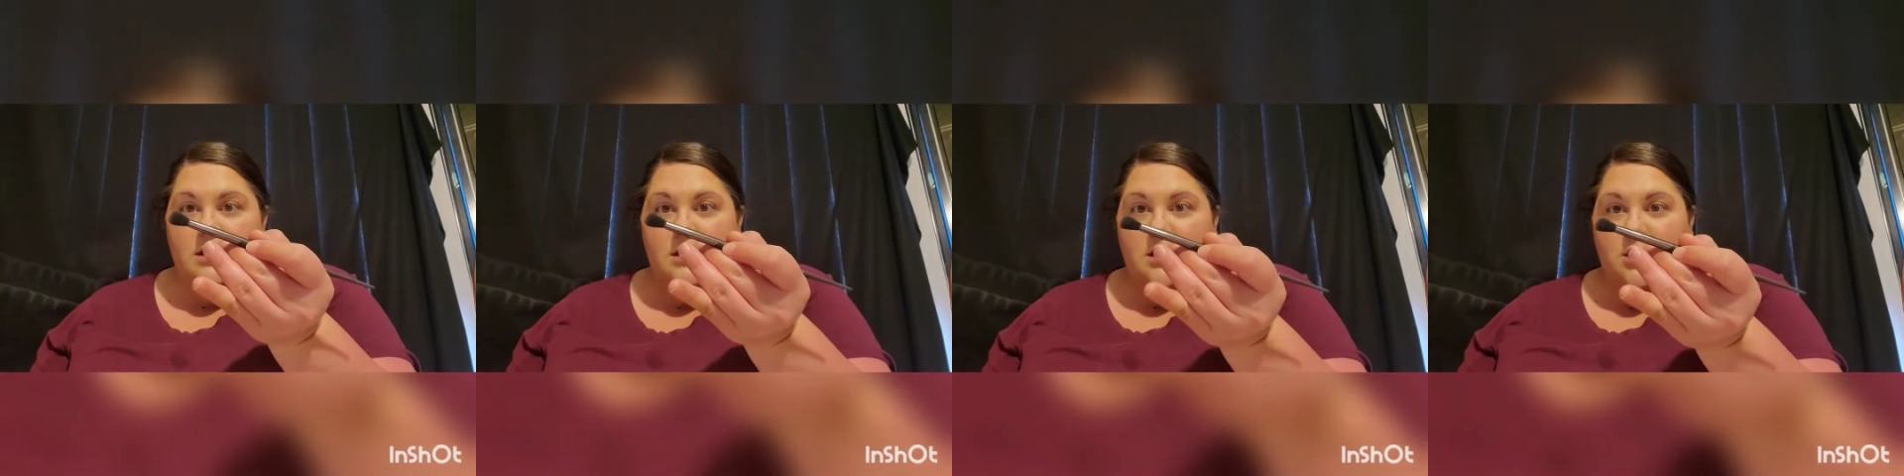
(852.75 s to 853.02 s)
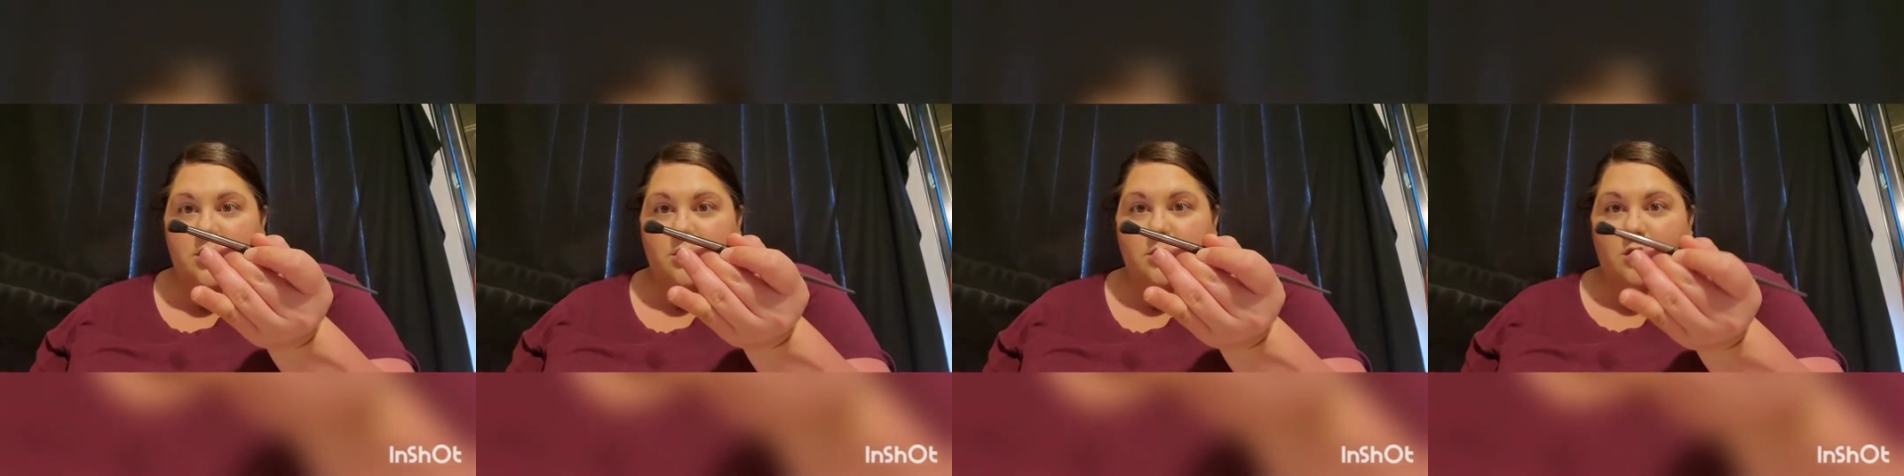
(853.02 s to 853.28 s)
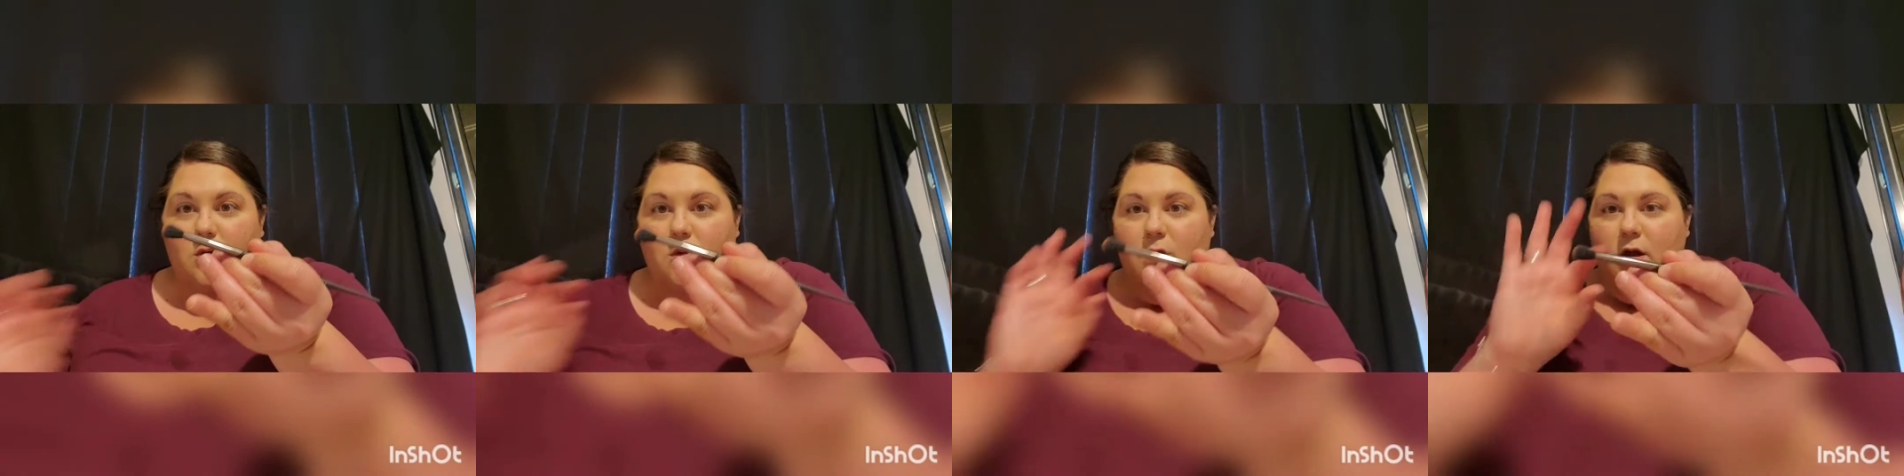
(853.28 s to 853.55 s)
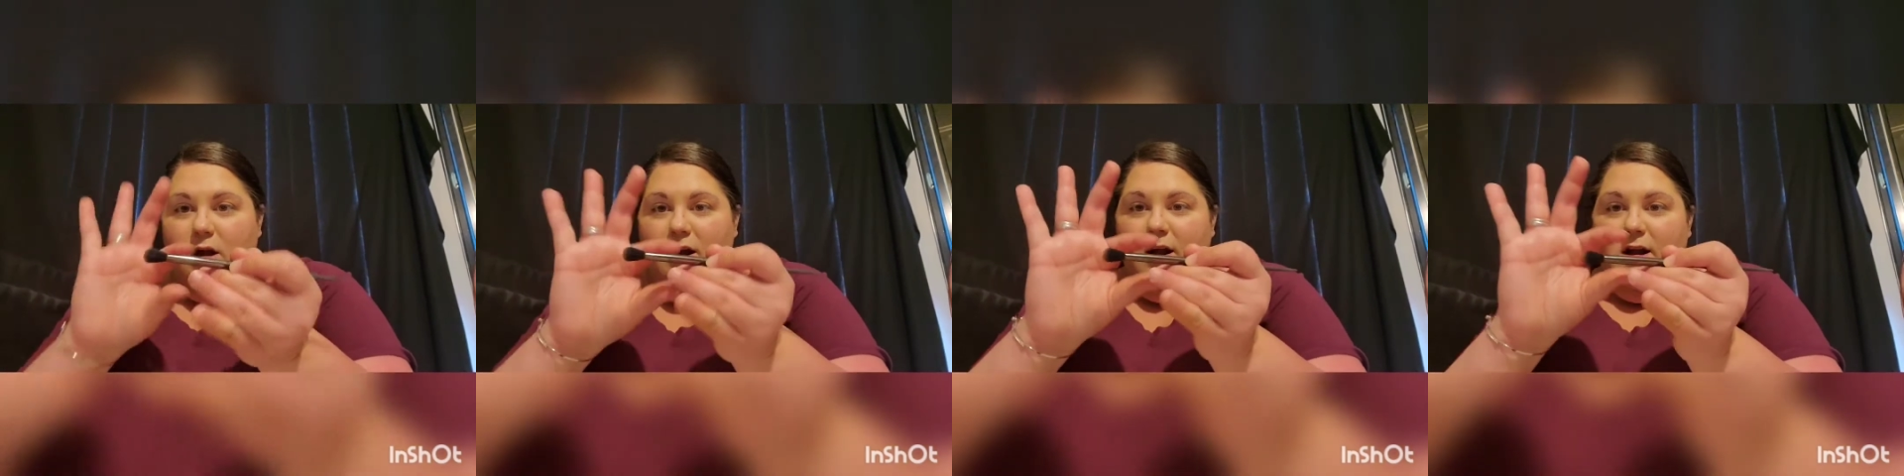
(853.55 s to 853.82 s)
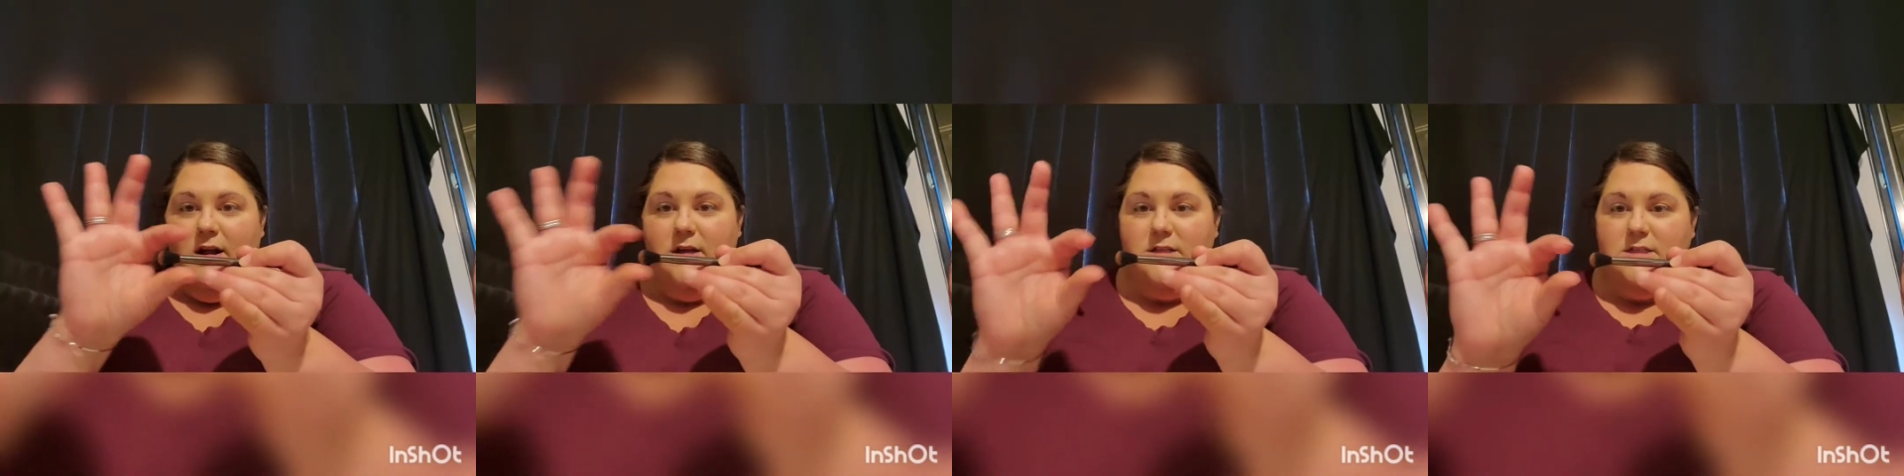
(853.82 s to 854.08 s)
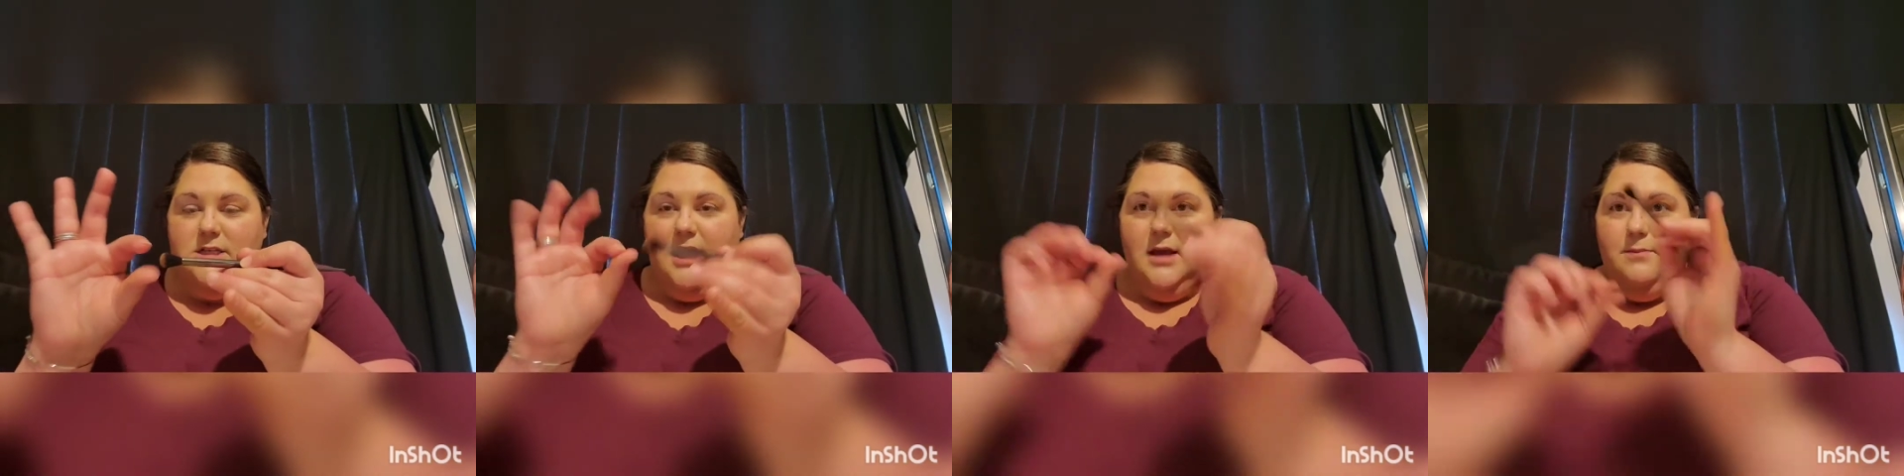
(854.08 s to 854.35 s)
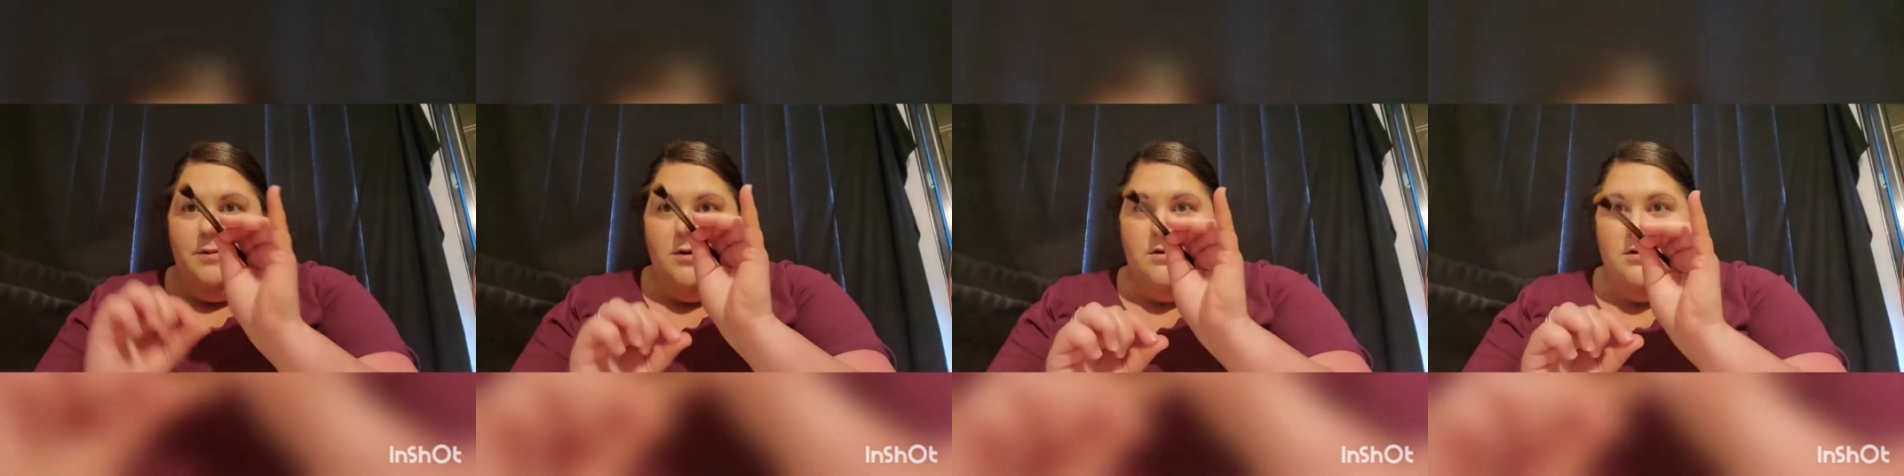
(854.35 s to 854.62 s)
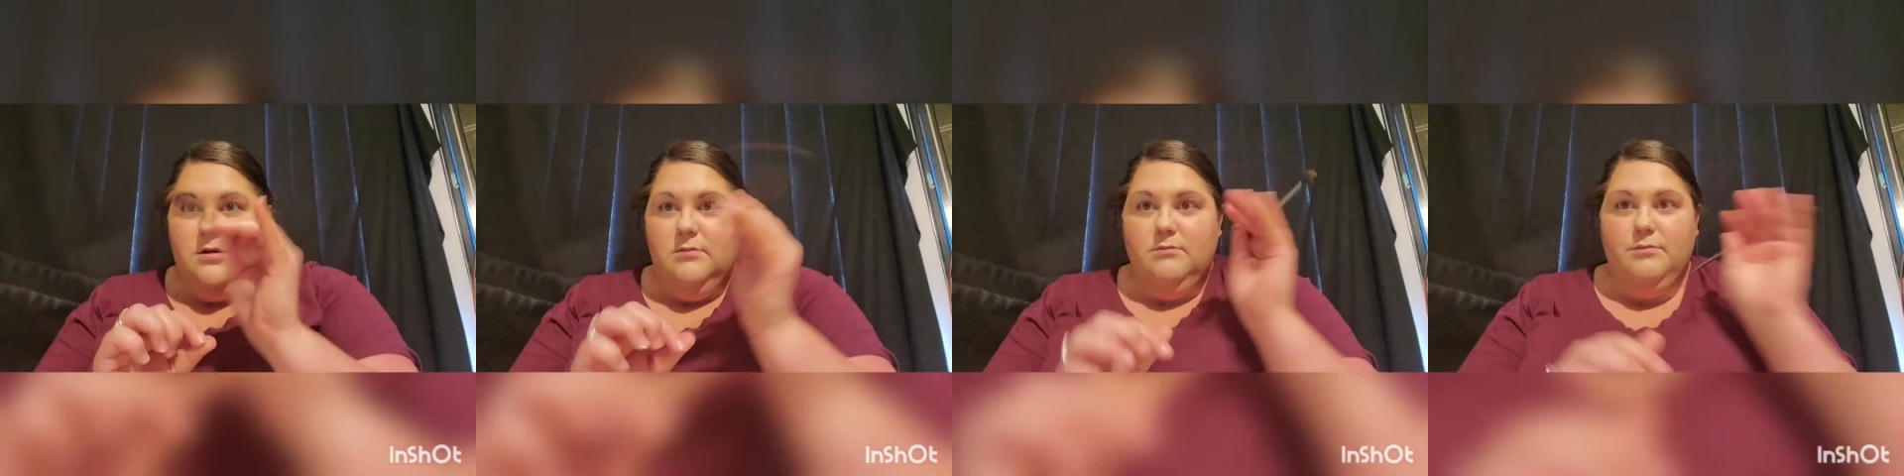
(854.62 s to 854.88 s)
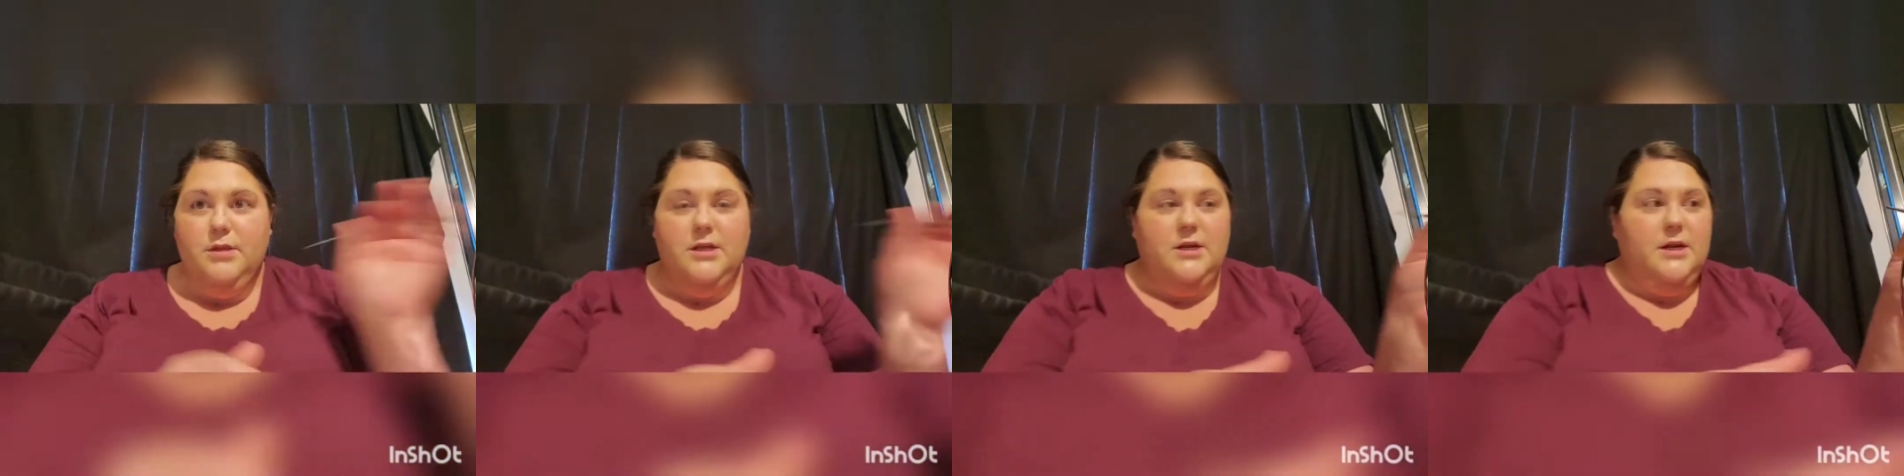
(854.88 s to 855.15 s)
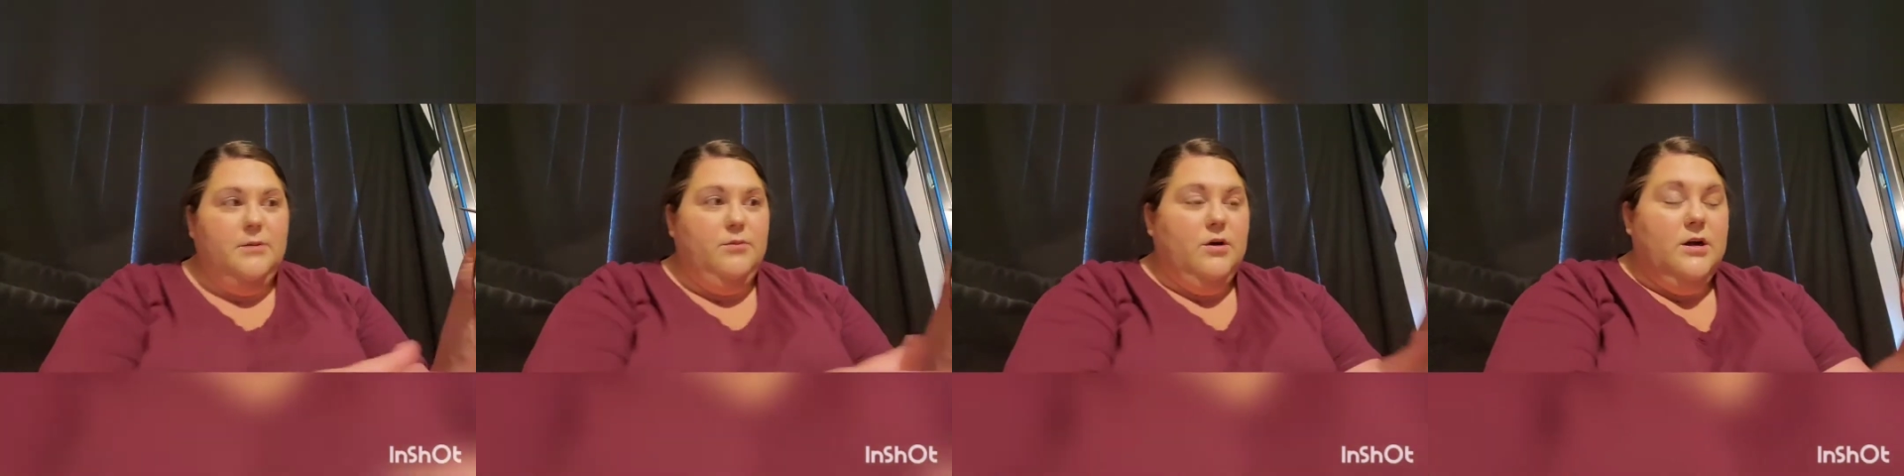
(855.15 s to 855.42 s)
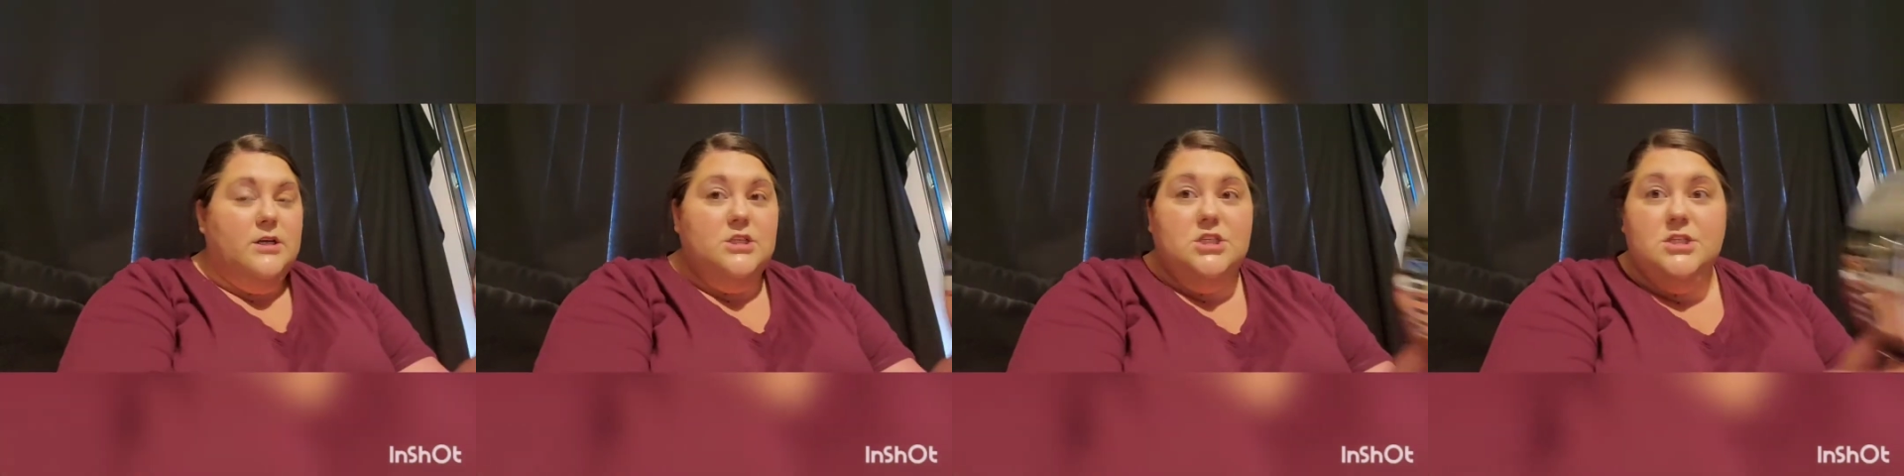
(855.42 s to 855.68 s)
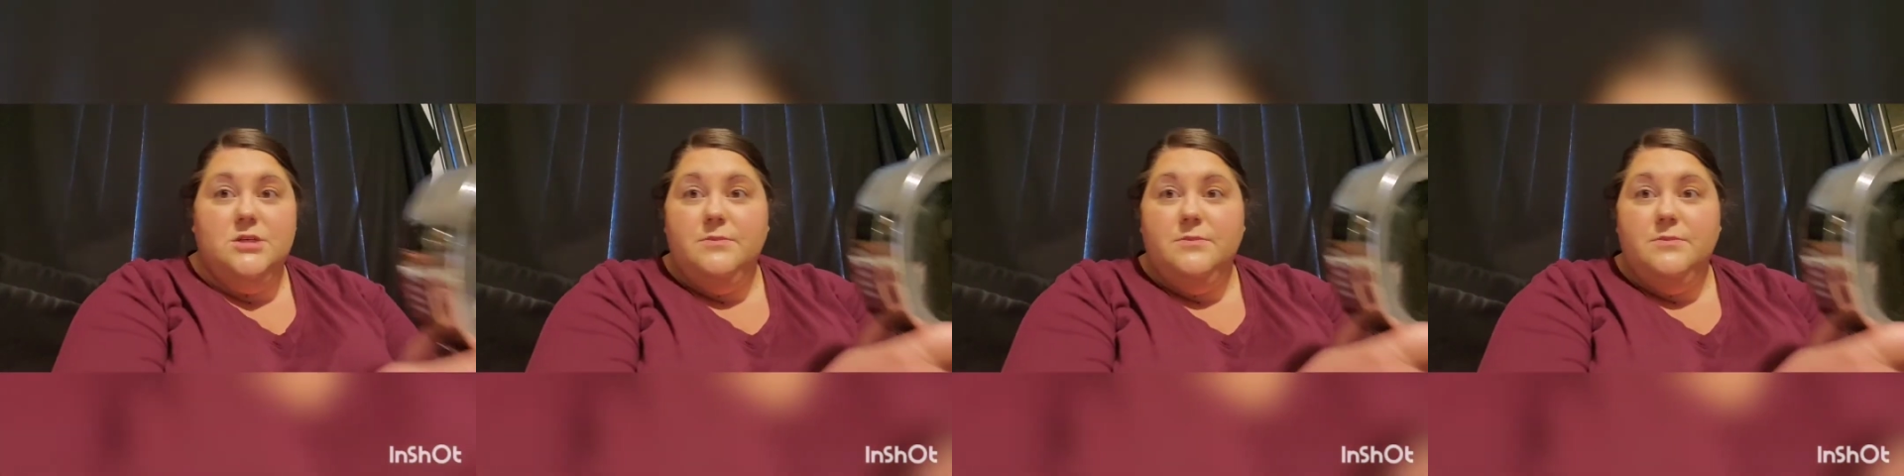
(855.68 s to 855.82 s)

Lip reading: a little more tapered blending brush.